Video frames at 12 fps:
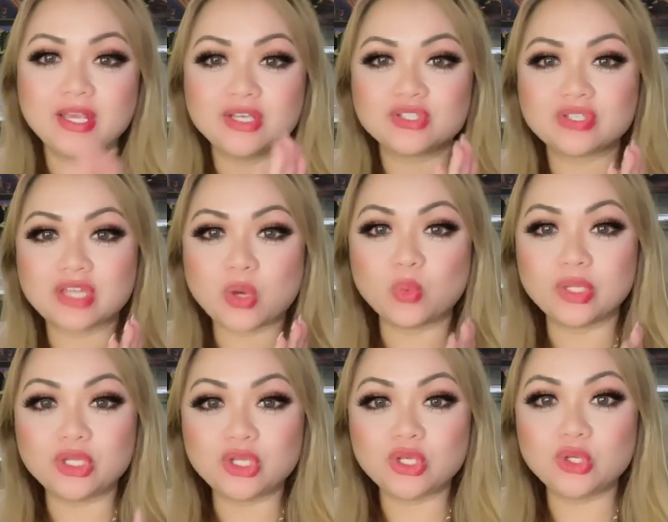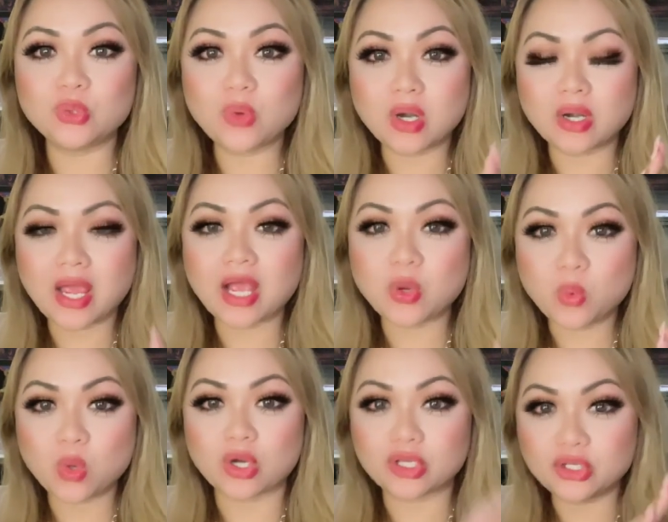so that when you are at
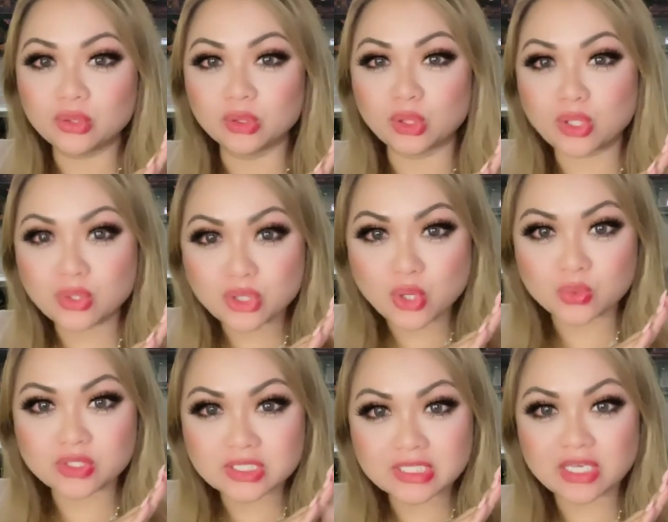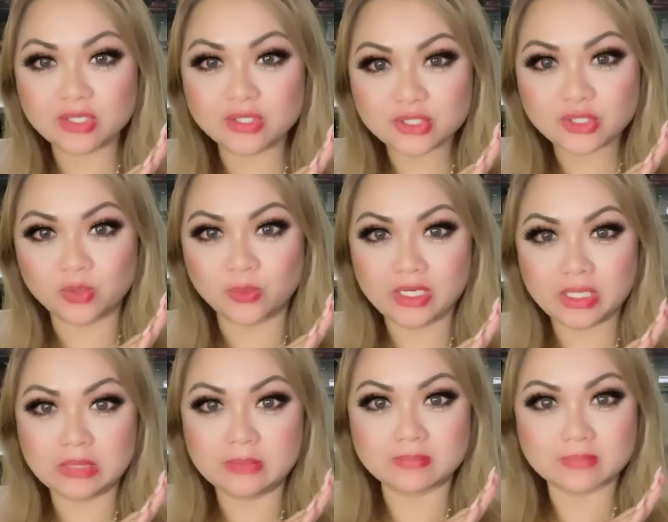work, you learn those skills already.